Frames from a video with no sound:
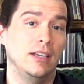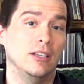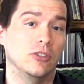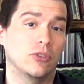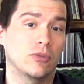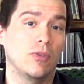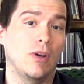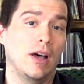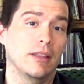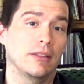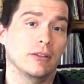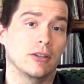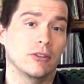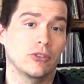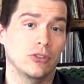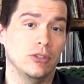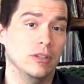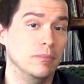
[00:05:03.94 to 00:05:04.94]
his father
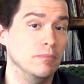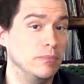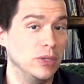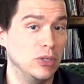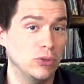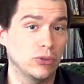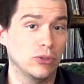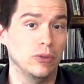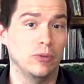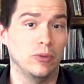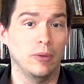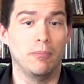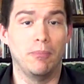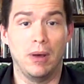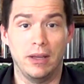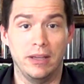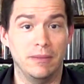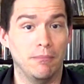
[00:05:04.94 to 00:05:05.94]
is an abusive
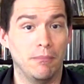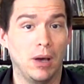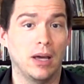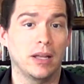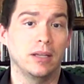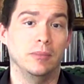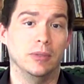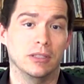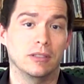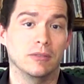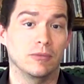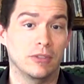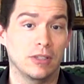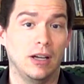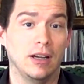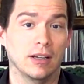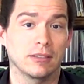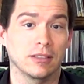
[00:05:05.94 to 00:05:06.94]
embodiment of
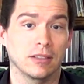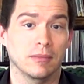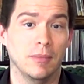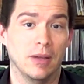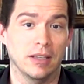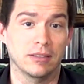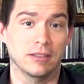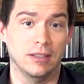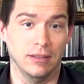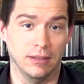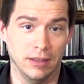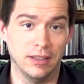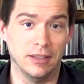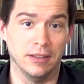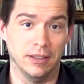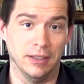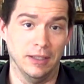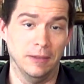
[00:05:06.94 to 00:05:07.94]
toxic
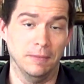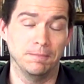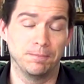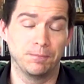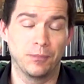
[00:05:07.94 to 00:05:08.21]
masculinity.